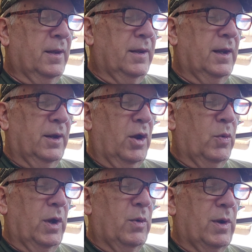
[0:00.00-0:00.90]
Didn't go
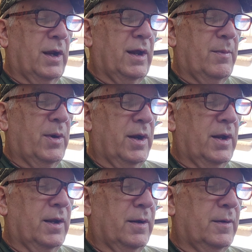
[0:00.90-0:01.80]
away when I got married
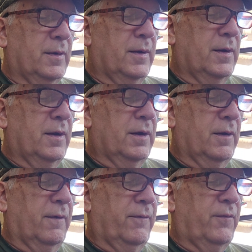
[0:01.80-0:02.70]
either.
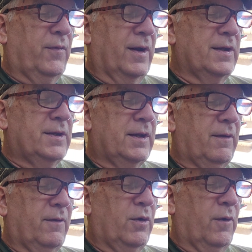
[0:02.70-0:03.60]
Your
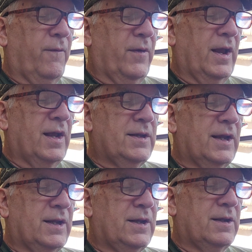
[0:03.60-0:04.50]

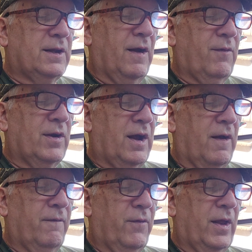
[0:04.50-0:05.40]
fiance discovered
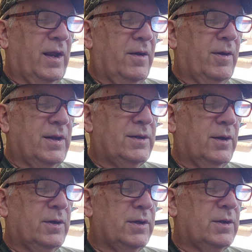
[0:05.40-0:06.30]
unflattering
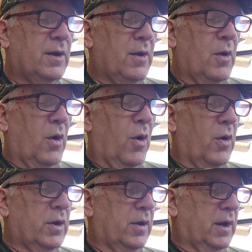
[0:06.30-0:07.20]
searches
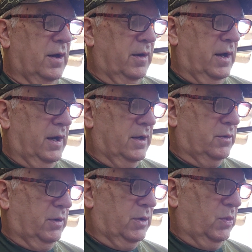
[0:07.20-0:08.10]
on your internet
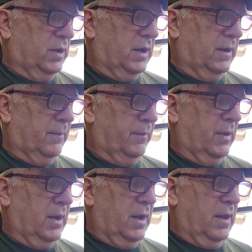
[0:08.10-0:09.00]
history is one thing.
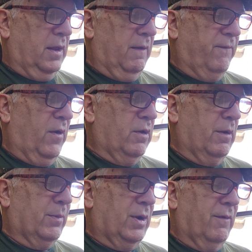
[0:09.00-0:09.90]
Then
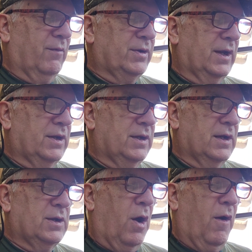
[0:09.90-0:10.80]
follow-up conversation
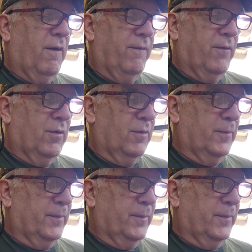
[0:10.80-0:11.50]
is awful.